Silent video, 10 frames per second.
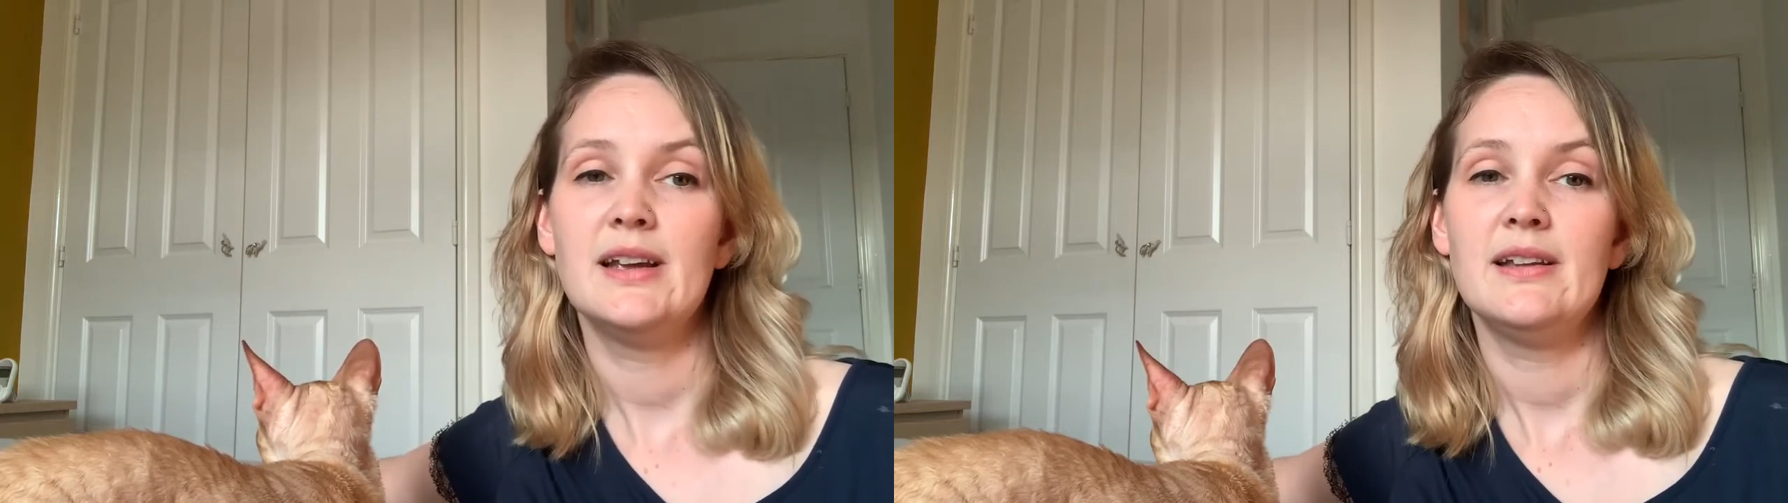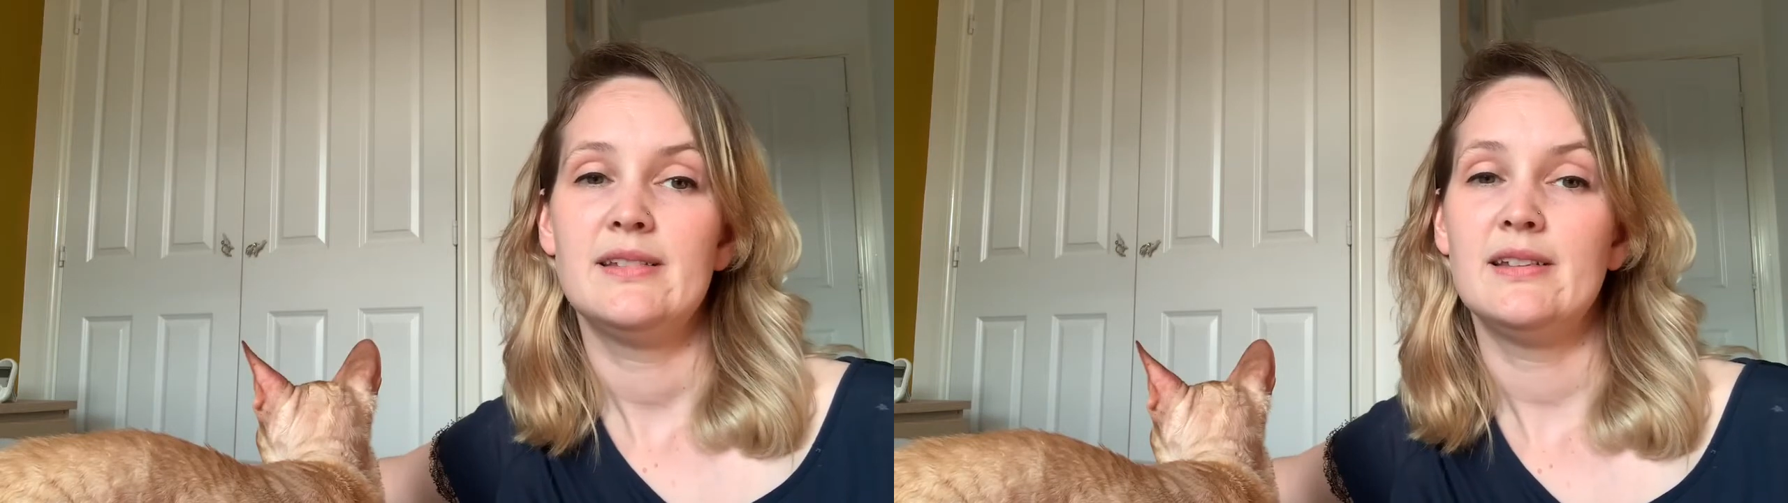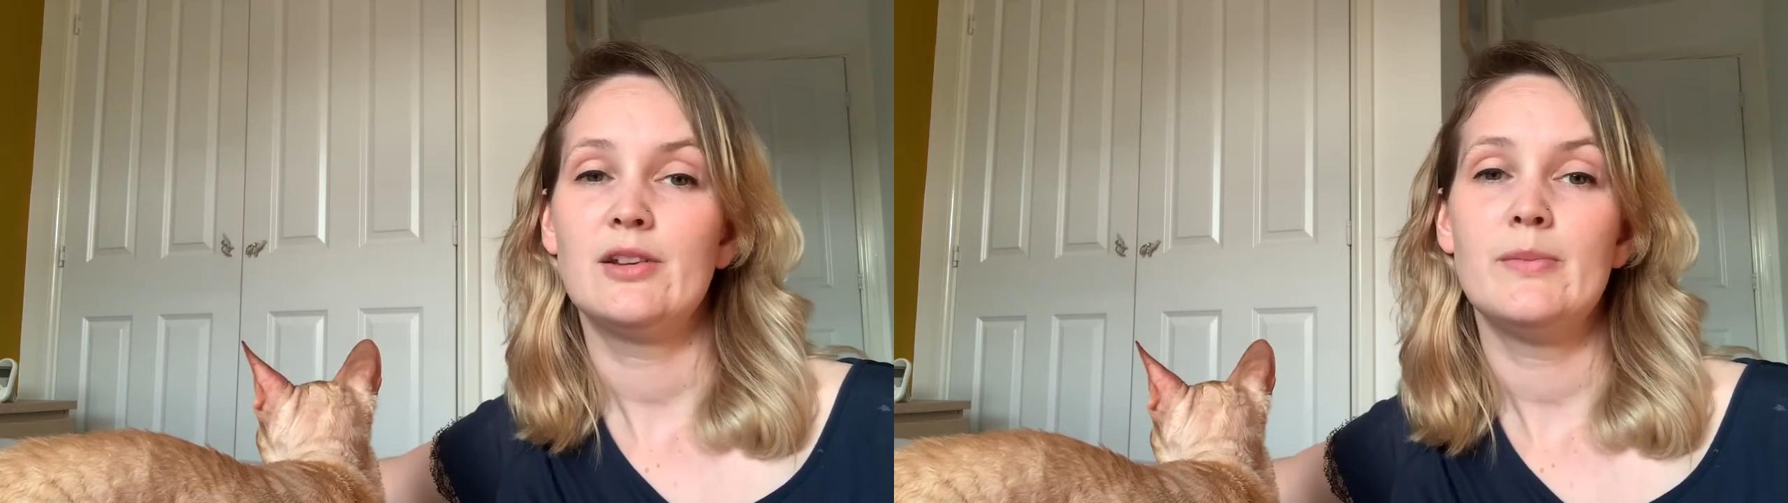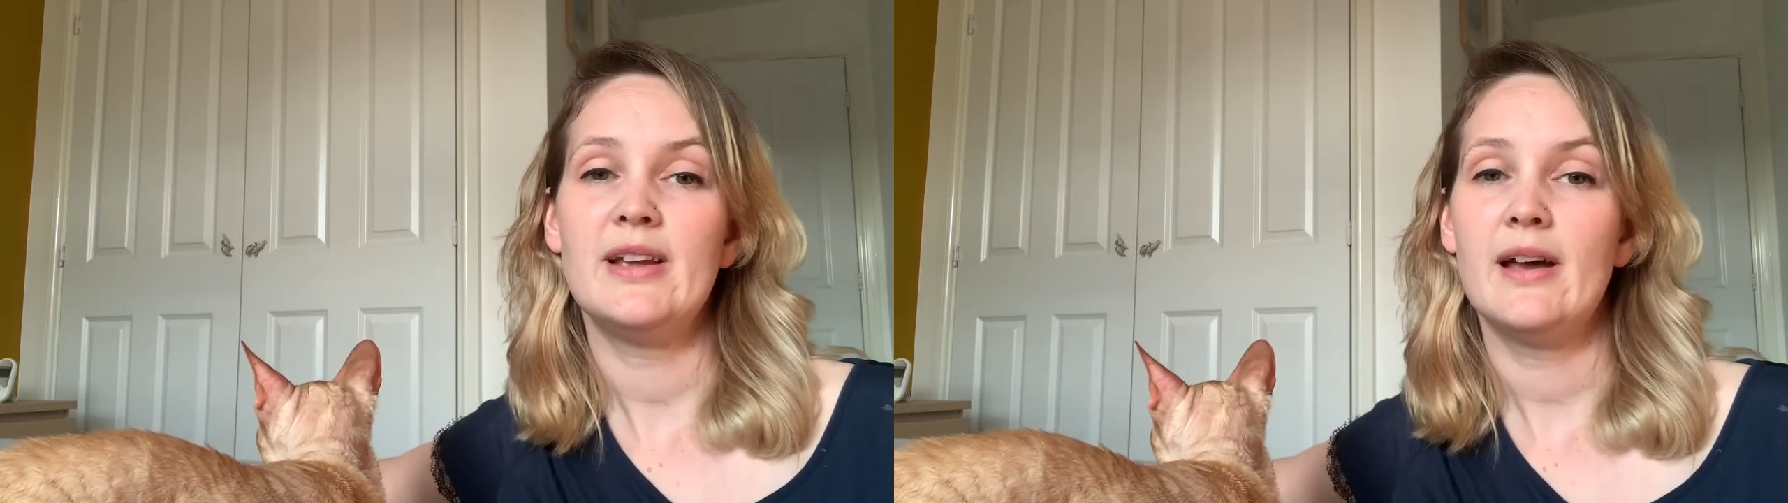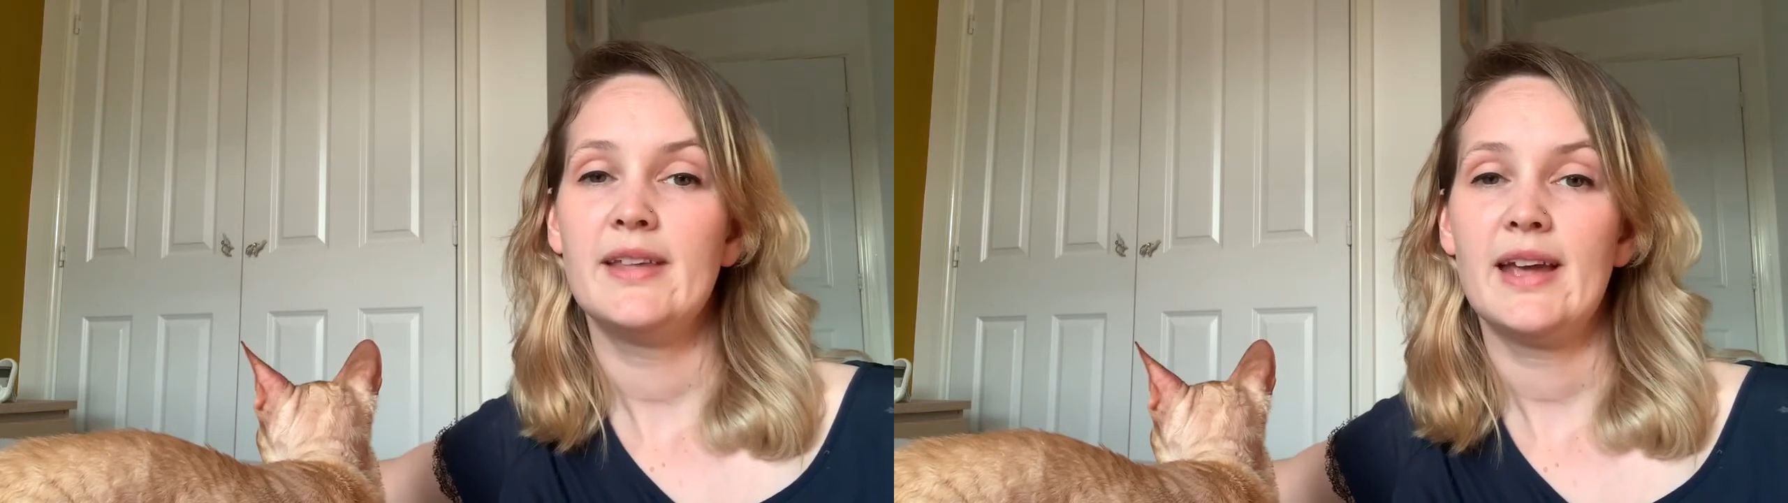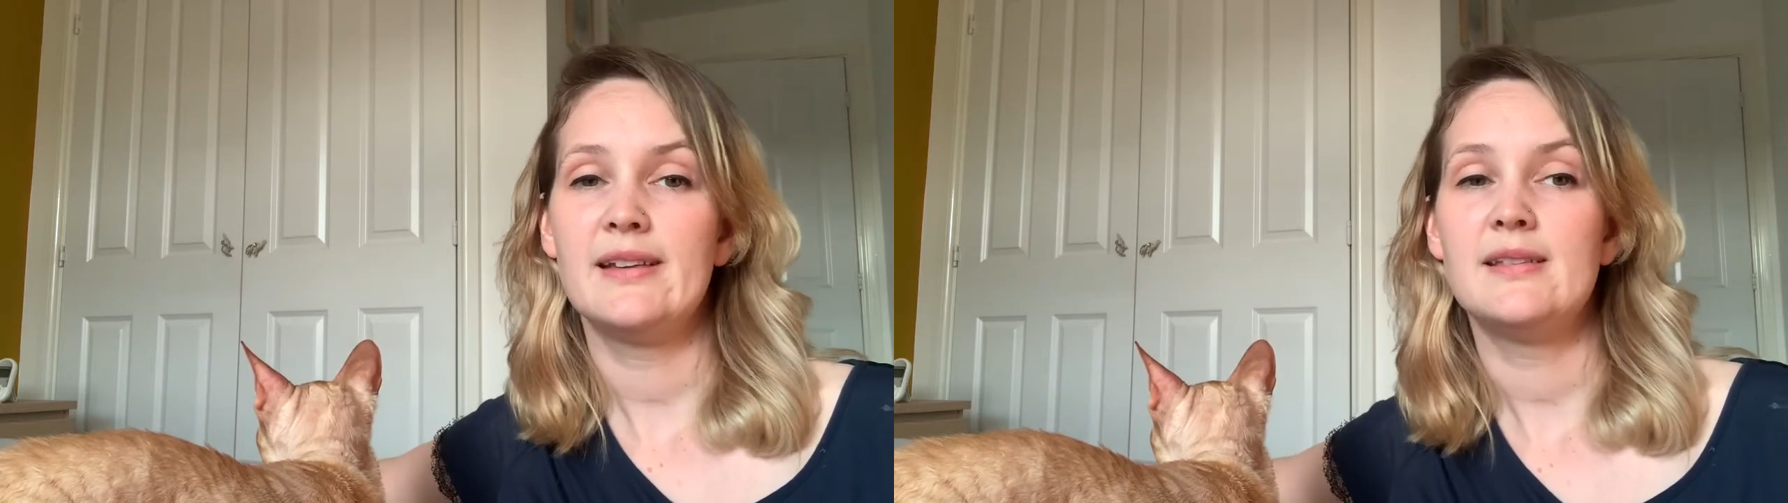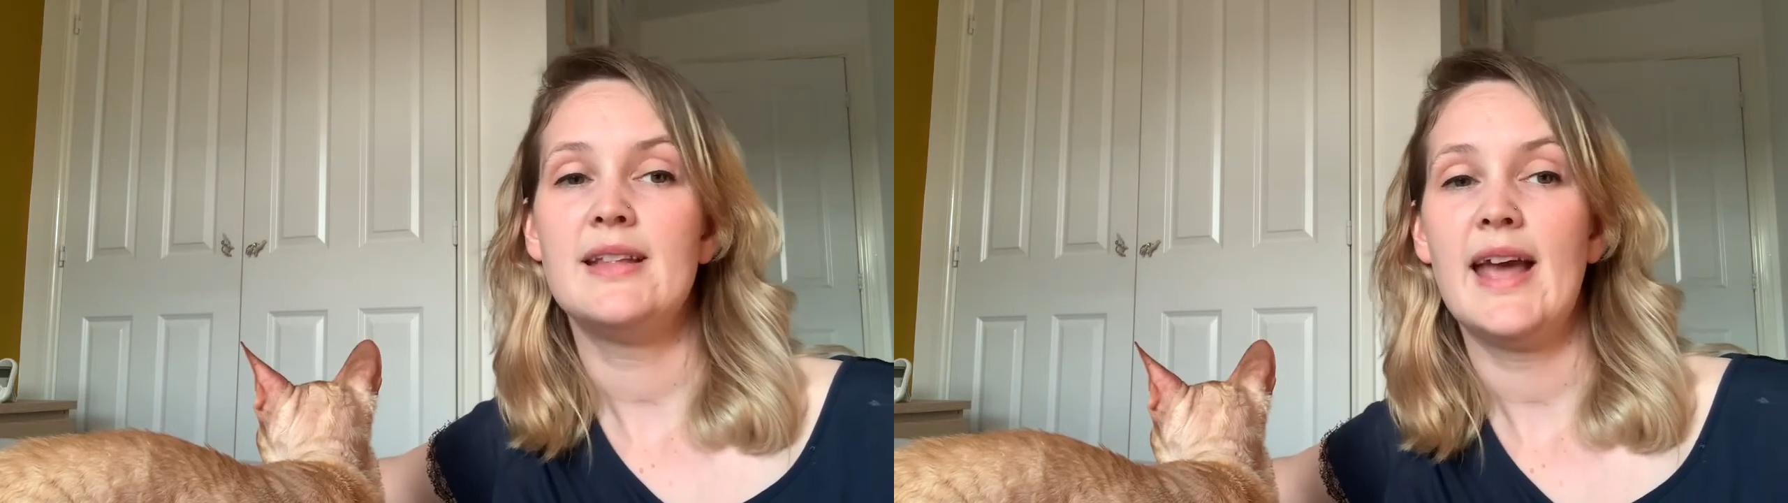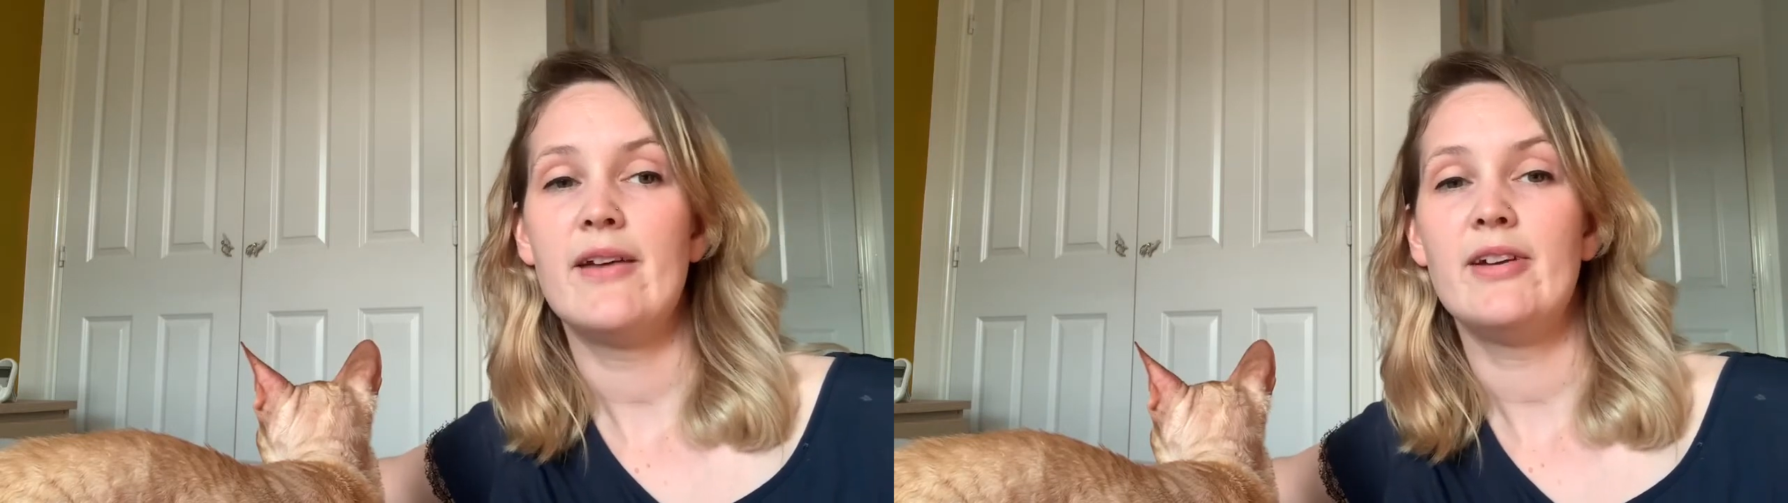So this could be other cats in
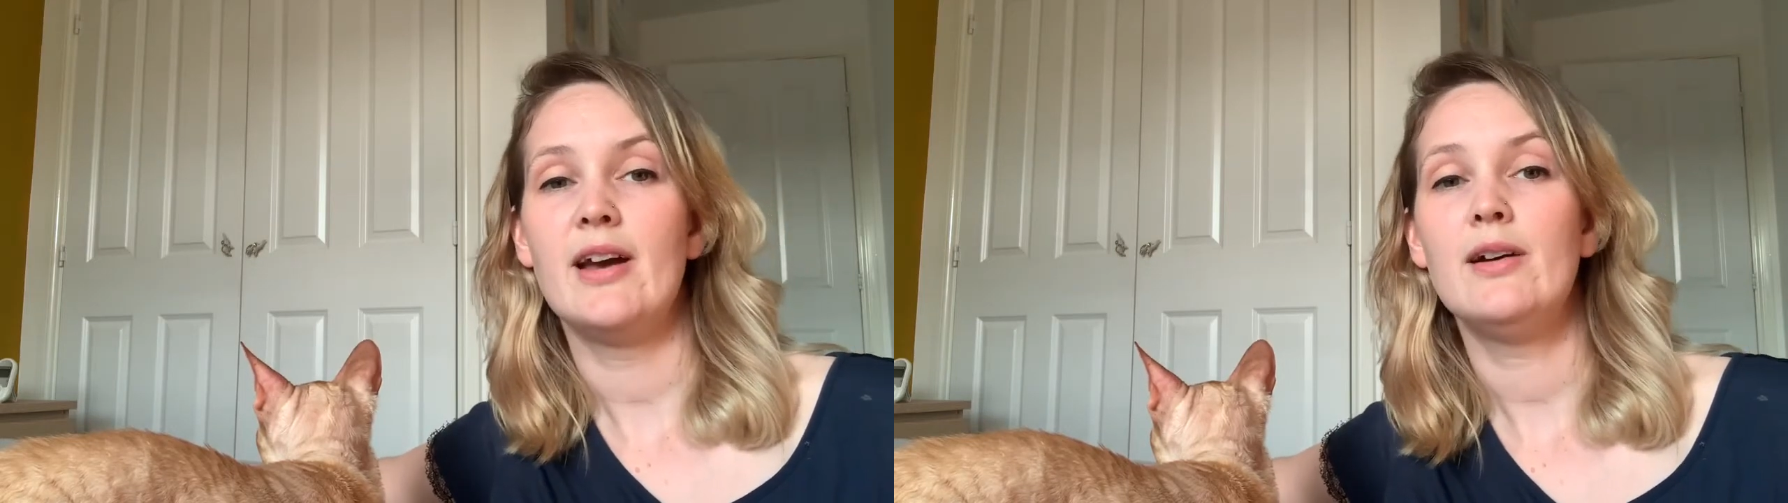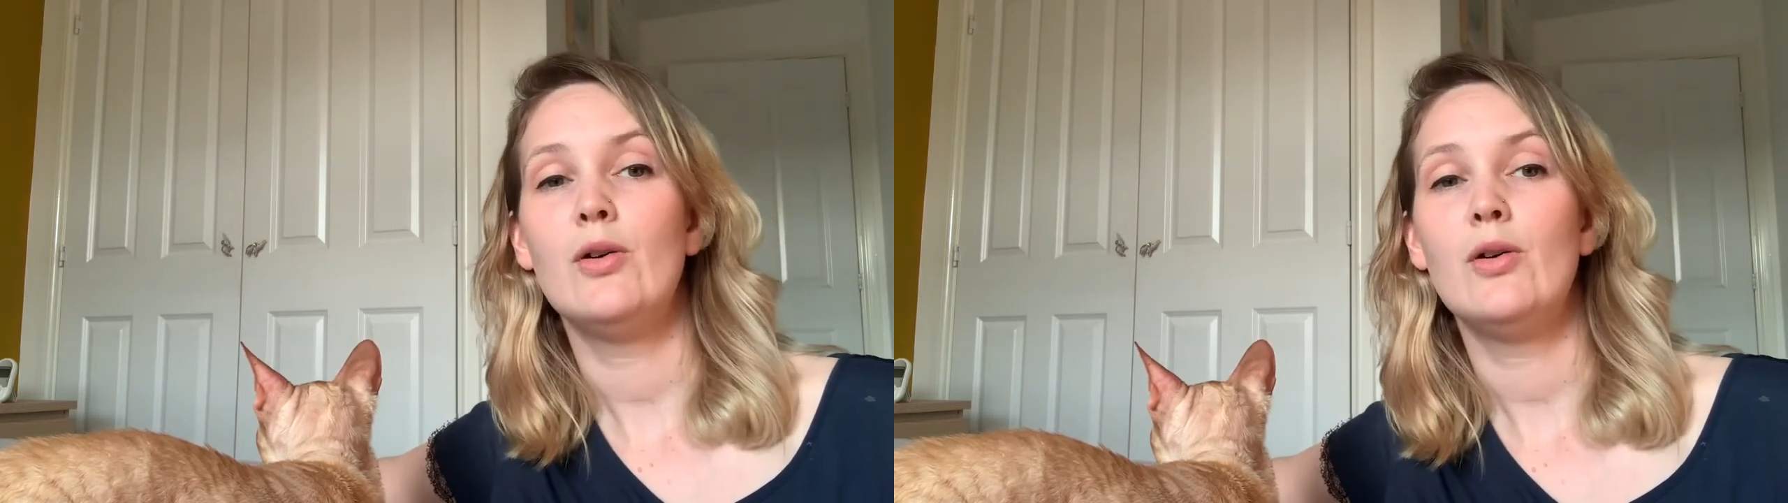the area